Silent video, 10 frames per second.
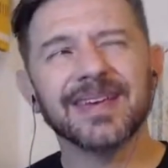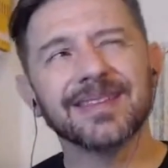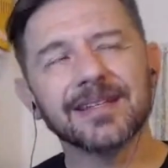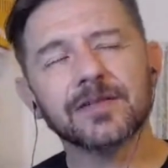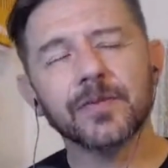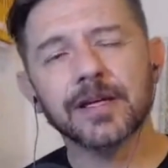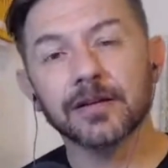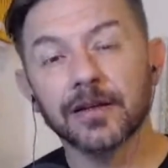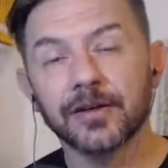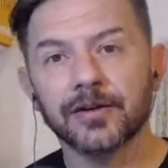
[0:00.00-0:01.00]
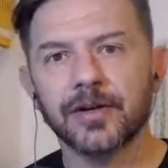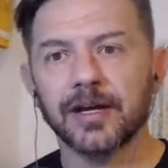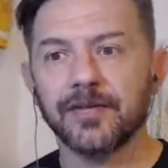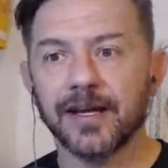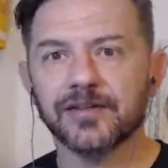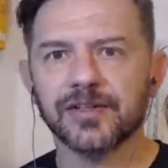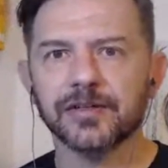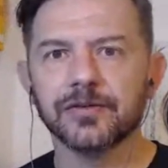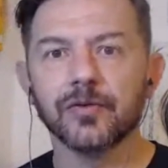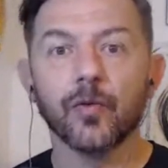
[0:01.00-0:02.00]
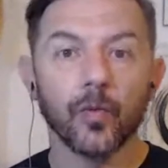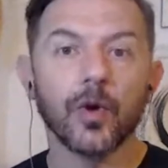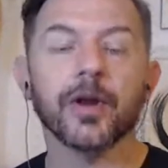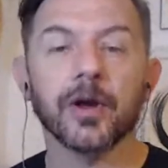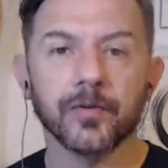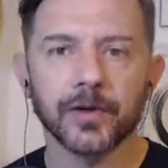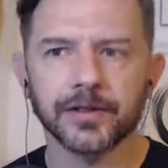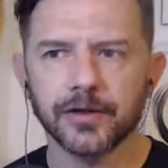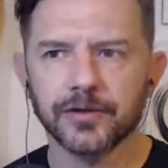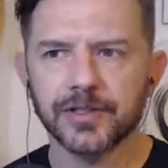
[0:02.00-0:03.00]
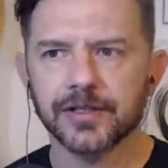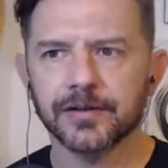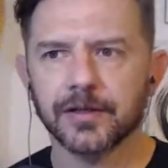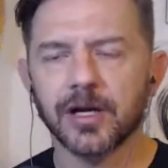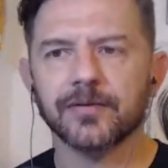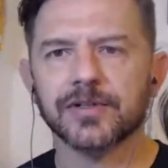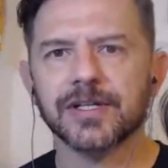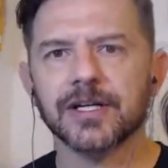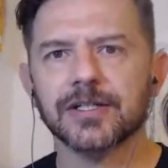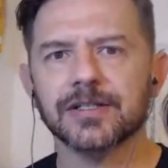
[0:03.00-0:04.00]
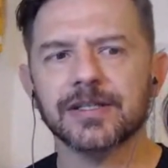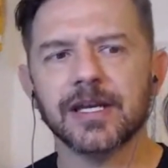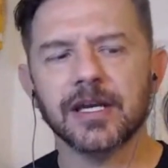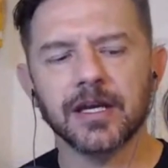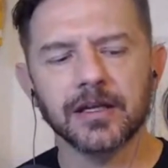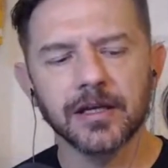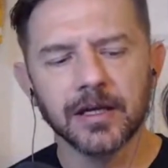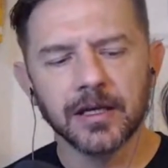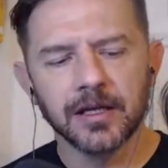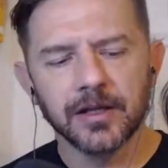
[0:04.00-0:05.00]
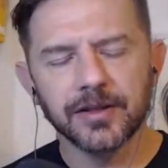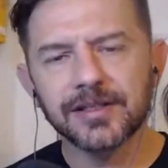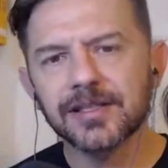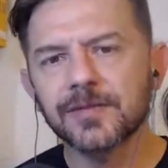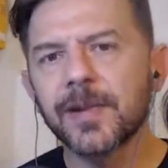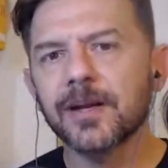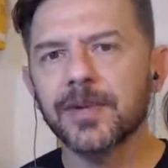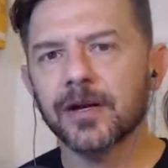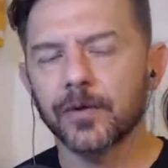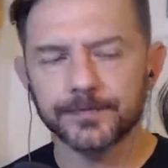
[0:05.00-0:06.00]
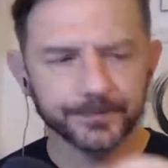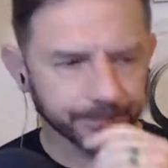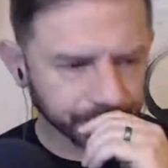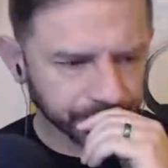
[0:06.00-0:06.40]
This week alone, I've had two one-on-one coaching conversations, and this has been a big one.